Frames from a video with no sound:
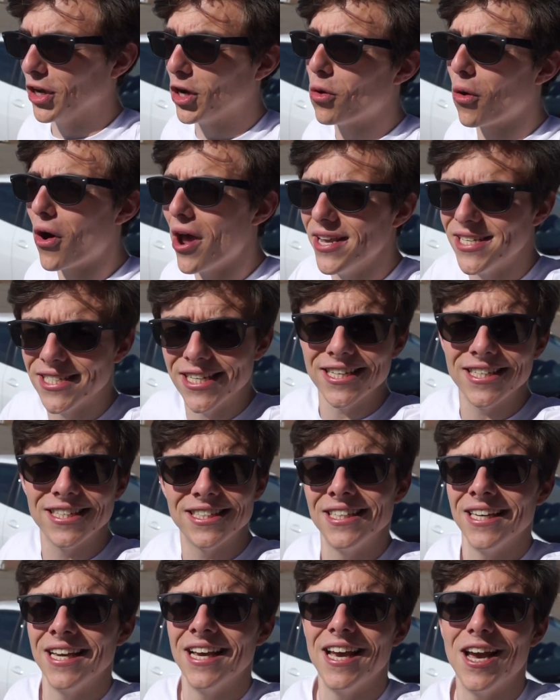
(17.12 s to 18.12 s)

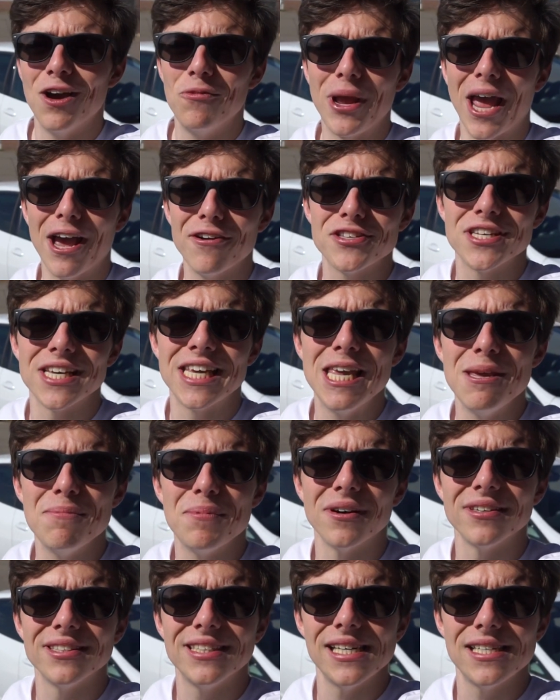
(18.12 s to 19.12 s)
crisis, we have to
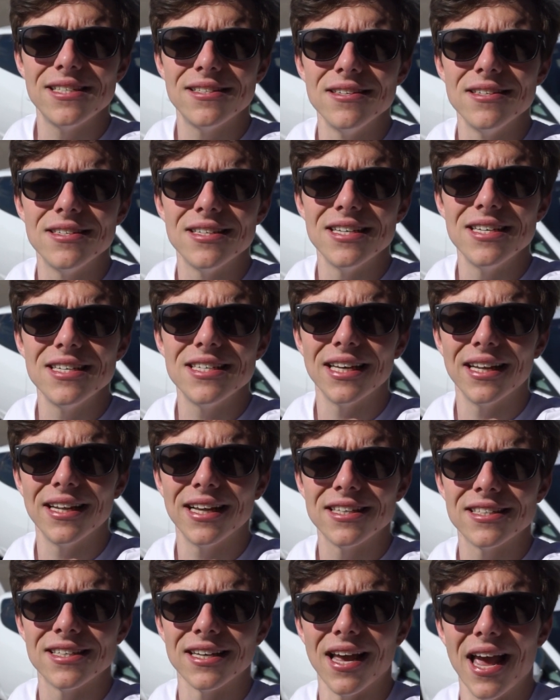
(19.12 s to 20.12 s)
keep our distances, and
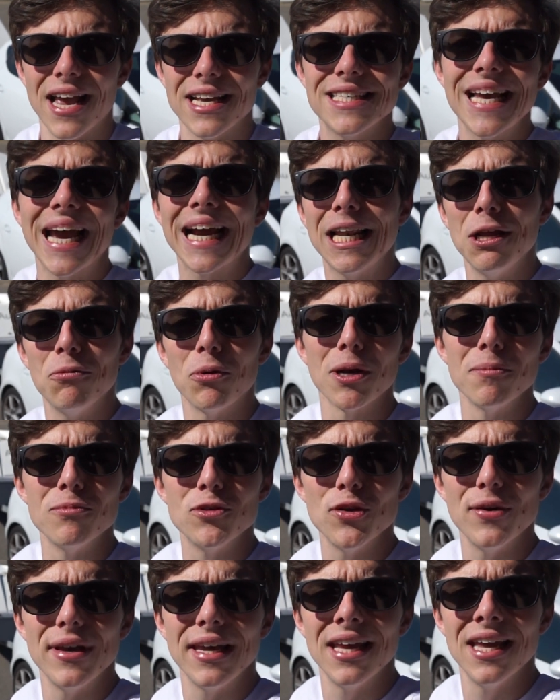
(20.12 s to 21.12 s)
that's exactly what I'm
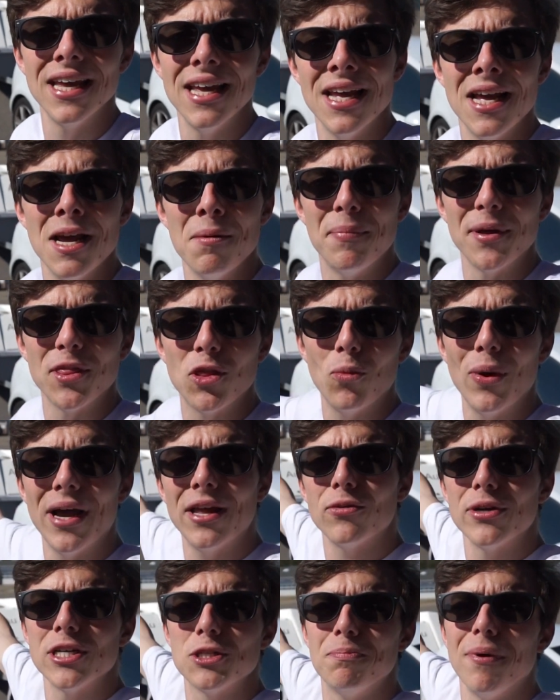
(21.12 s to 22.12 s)
doing. But the
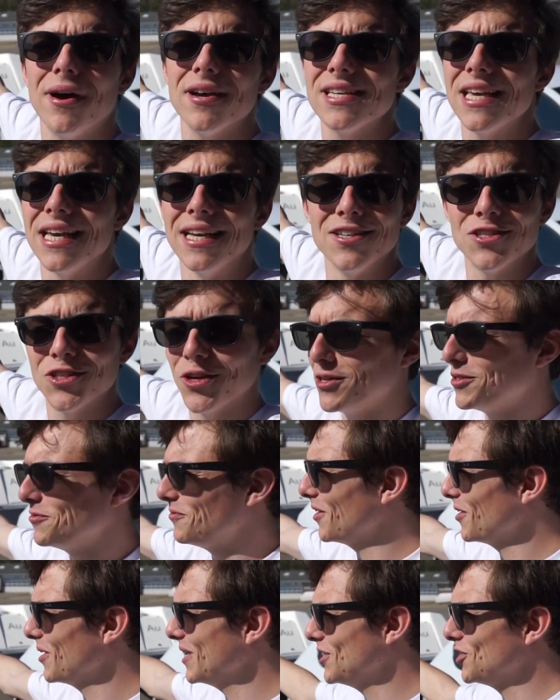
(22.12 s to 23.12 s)
weather is buzzing, so it's
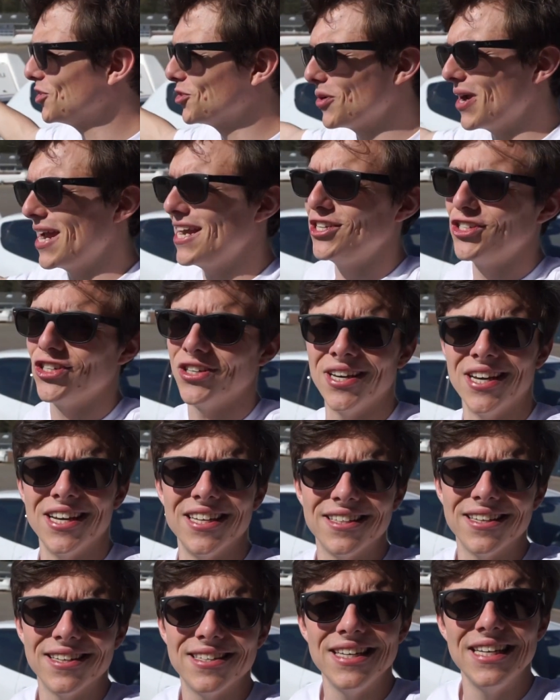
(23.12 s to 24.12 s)
very strange
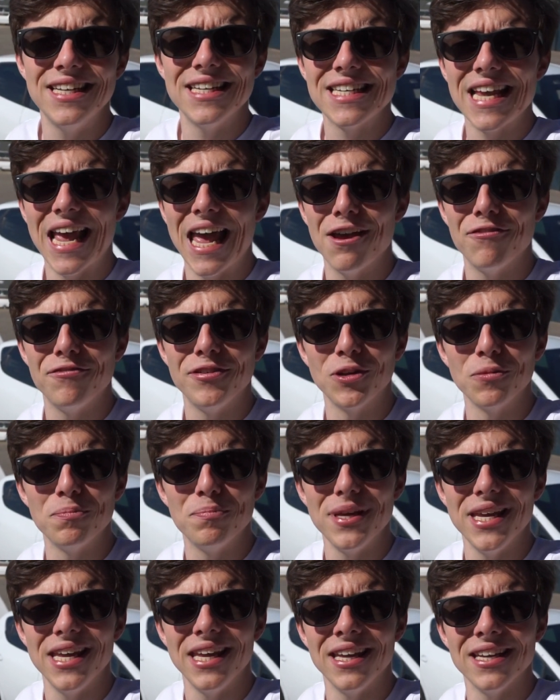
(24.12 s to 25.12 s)
to see this
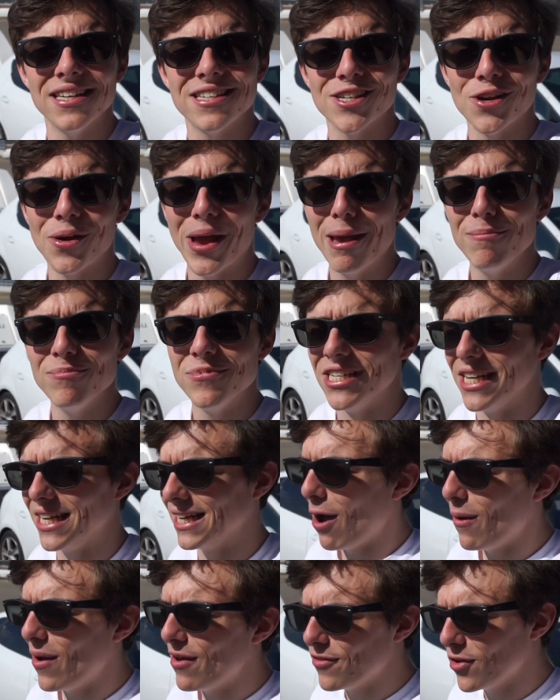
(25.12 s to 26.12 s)
airfield being so empty.
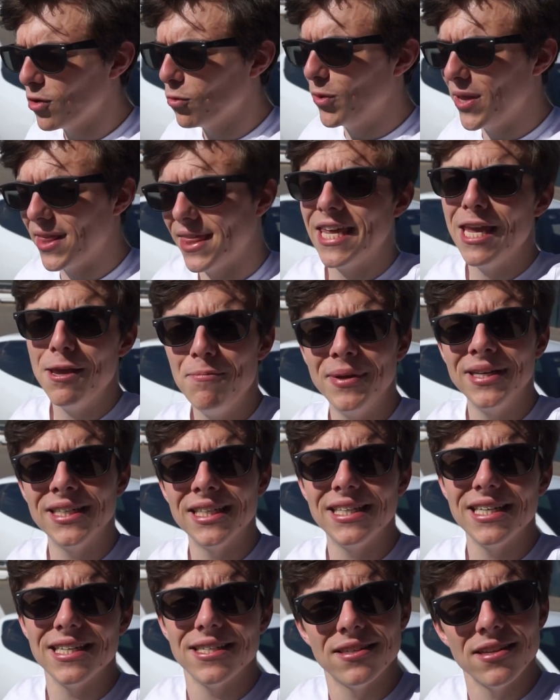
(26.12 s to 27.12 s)
However, with keeping
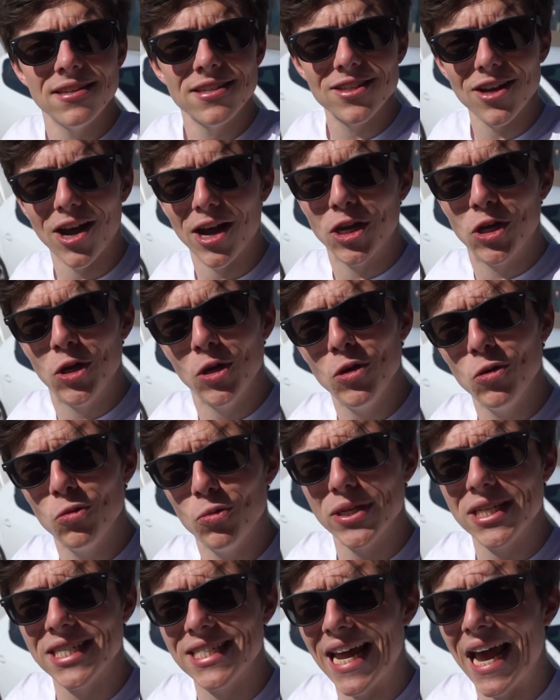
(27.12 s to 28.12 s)
the distance, I couldn't
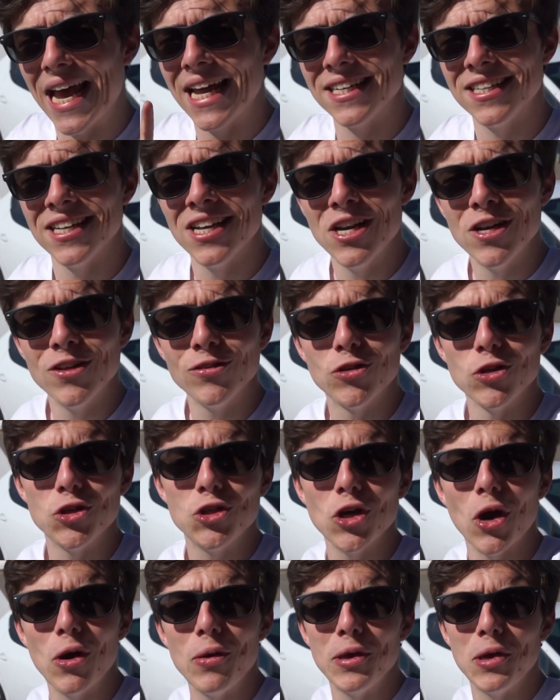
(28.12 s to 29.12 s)
withstand to
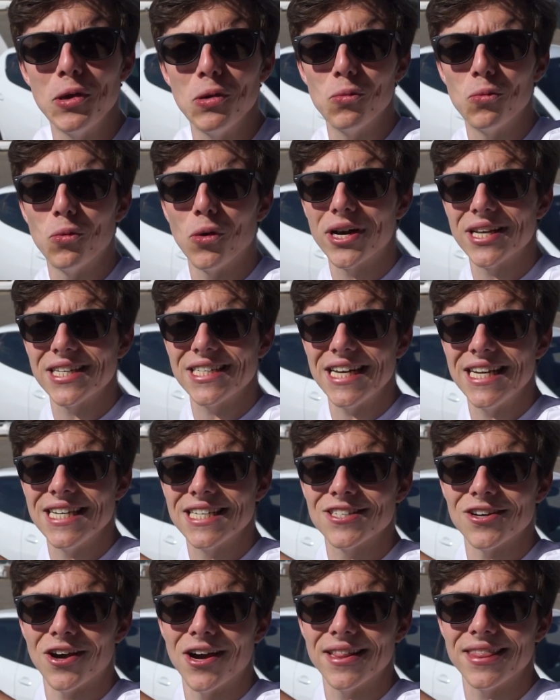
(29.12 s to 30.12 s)
show you what is
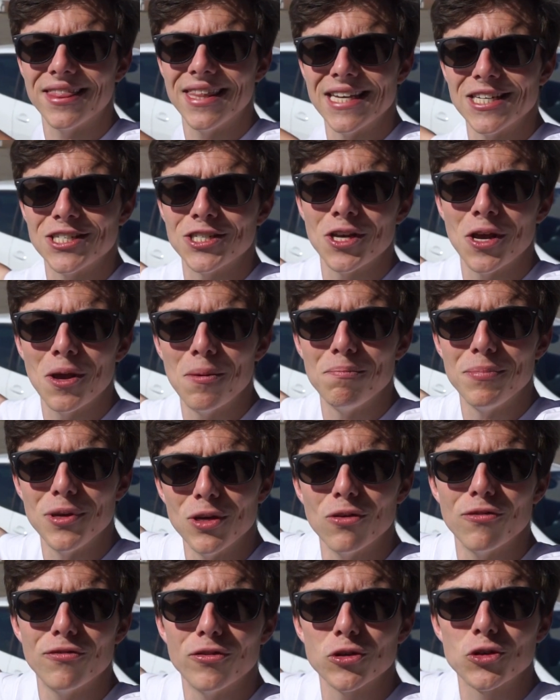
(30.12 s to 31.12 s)
inside this
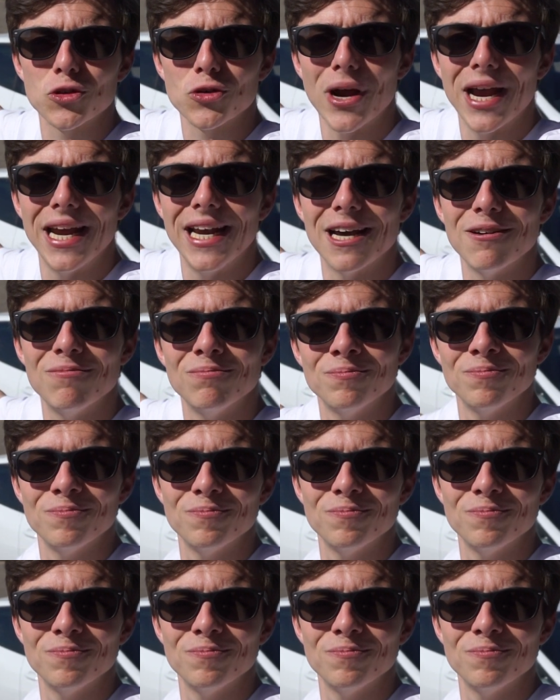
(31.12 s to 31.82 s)
beautiful trailer.